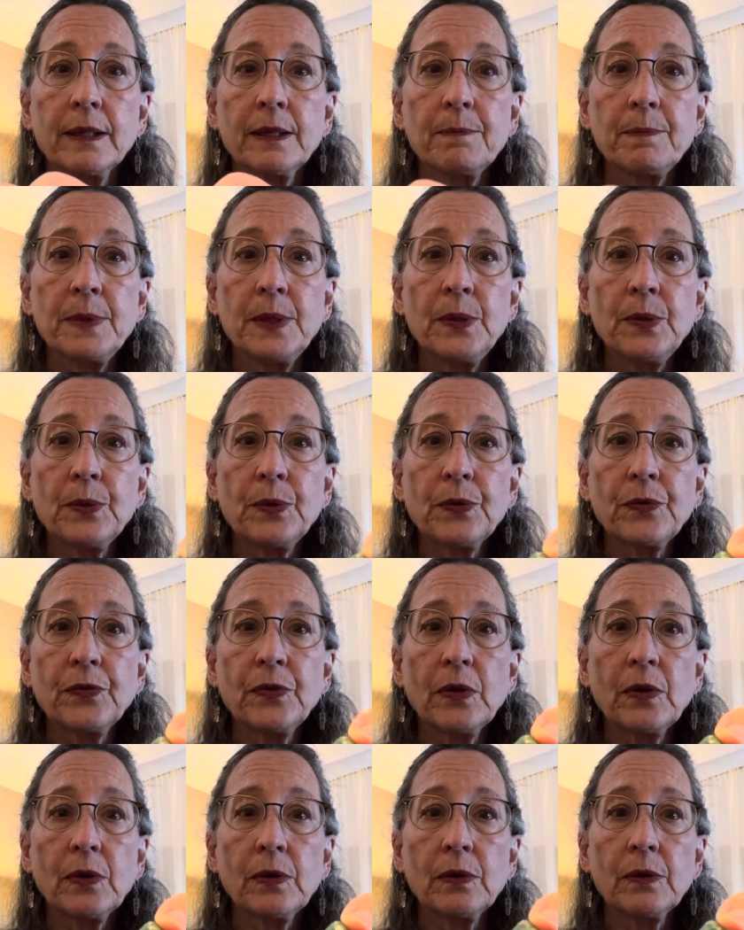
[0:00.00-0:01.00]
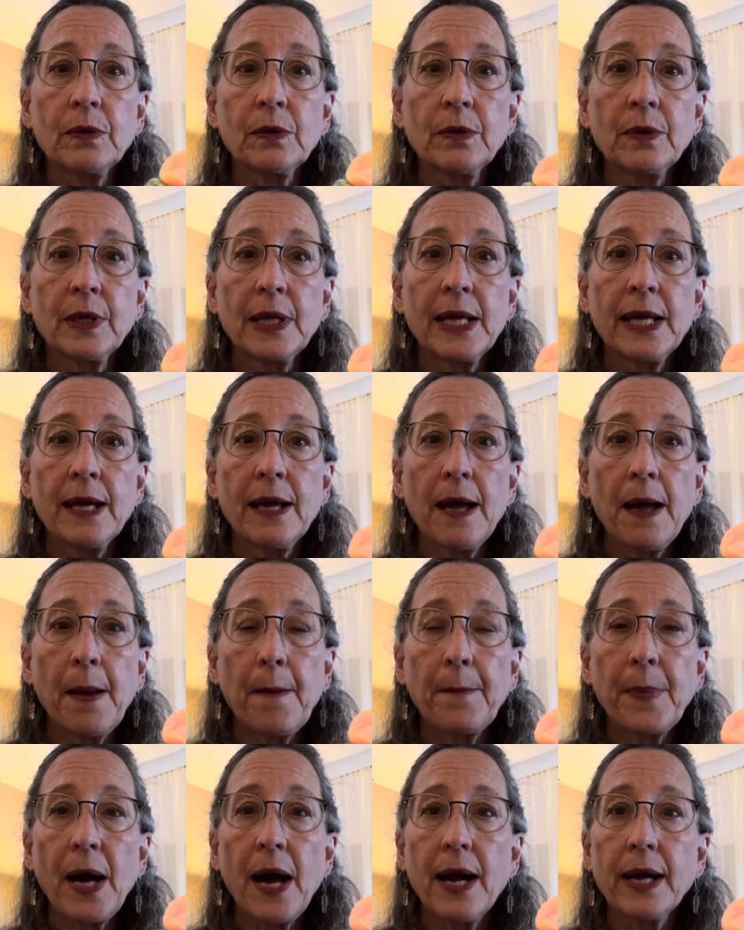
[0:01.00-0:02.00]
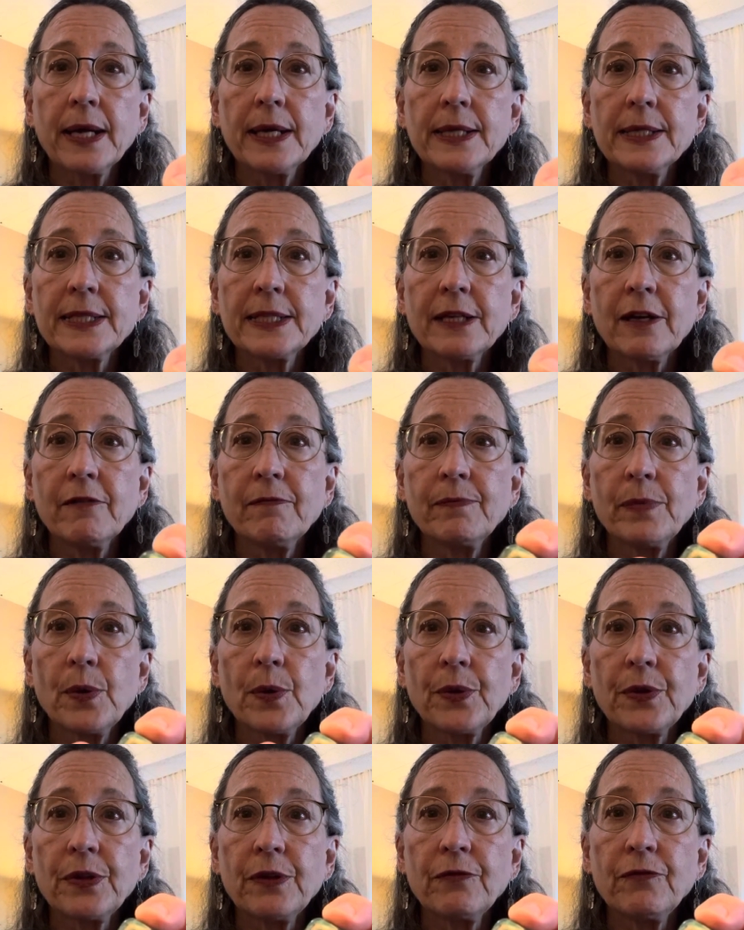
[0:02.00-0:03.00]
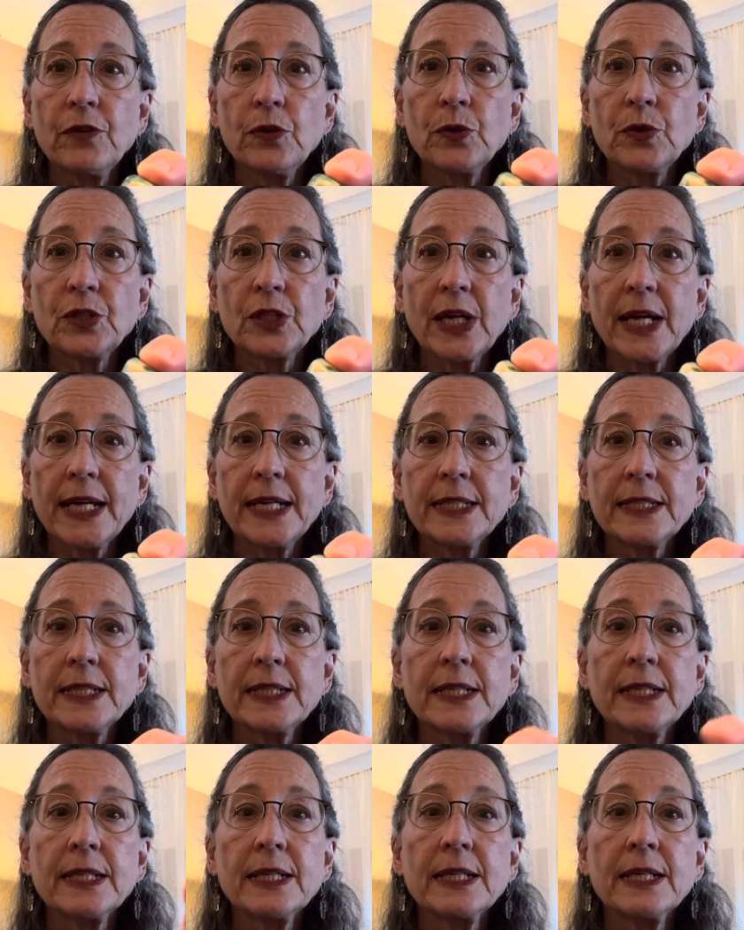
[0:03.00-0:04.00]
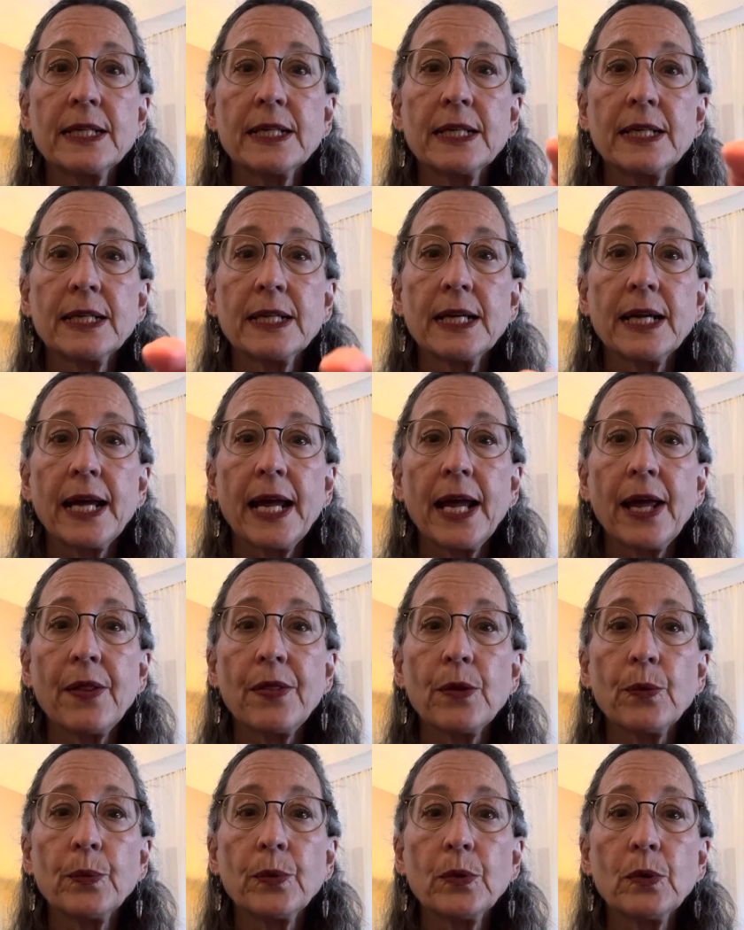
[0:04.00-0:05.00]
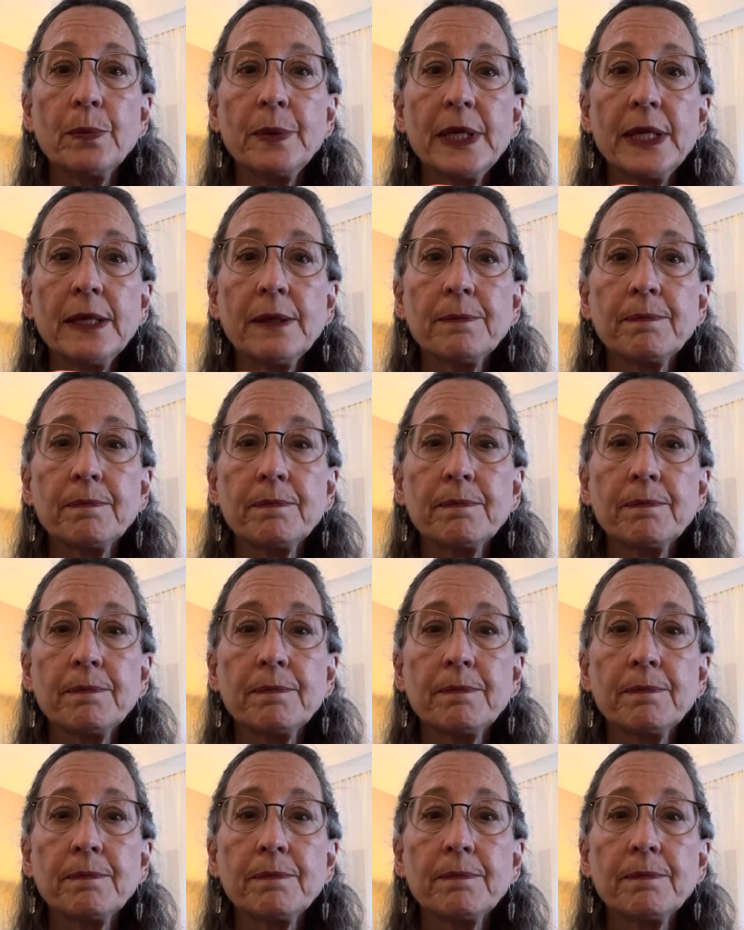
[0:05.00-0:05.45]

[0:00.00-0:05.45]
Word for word: Beautiful pockets of both the fuchsite and the ruby.